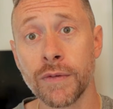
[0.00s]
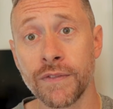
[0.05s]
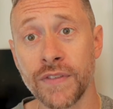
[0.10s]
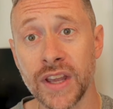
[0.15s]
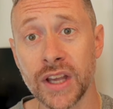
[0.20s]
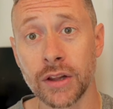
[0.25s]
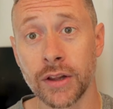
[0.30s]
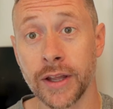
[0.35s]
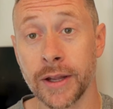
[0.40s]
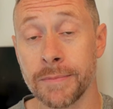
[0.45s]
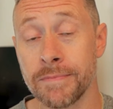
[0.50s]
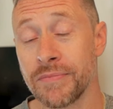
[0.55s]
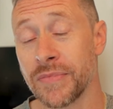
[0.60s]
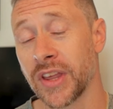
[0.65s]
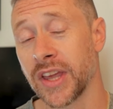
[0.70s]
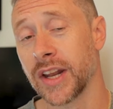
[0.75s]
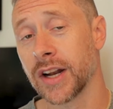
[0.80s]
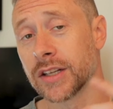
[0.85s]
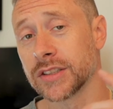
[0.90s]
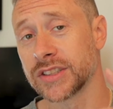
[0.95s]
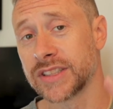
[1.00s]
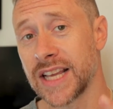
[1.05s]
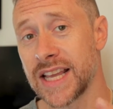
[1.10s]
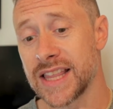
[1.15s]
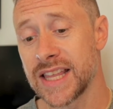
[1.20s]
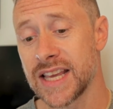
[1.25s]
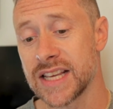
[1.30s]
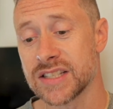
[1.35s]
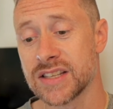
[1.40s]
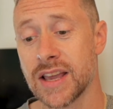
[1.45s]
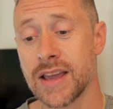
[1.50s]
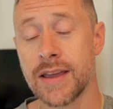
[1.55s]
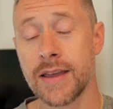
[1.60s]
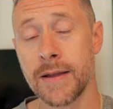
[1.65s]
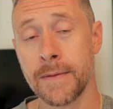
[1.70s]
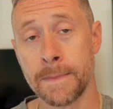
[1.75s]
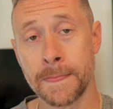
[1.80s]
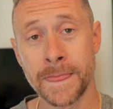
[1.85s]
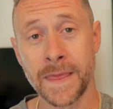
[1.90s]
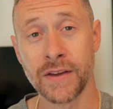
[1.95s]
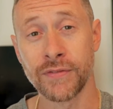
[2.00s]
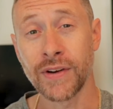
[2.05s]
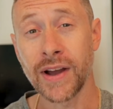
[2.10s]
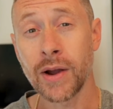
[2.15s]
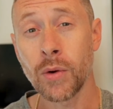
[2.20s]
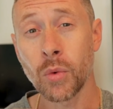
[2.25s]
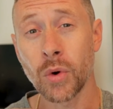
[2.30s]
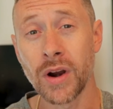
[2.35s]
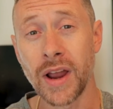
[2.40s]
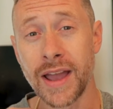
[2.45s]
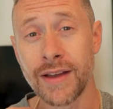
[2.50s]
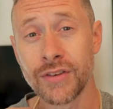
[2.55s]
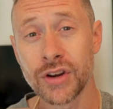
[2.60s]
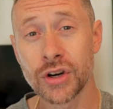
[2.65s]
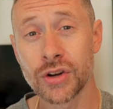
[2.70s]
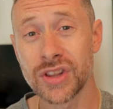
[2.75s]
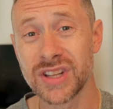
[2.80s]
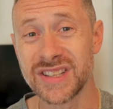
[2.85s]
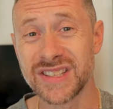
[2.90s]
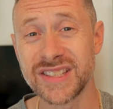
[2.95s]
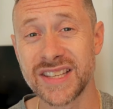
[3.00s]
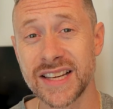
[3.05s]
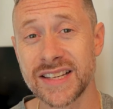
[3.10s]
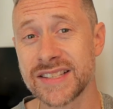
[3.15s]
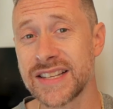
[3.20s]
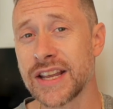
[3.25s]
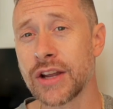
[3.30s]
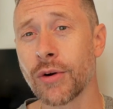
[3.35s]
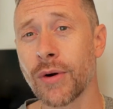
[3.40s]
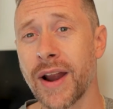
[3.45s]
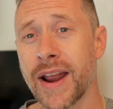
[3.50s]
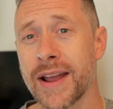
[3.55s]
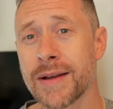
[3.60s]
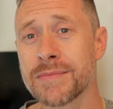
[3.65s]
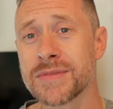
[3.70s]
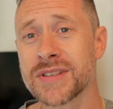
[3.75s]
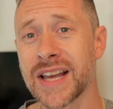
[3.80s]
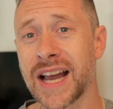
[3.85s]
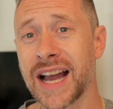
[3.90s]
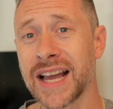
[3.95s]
feel it. And I'll say this, if I were heavier than 60 grams,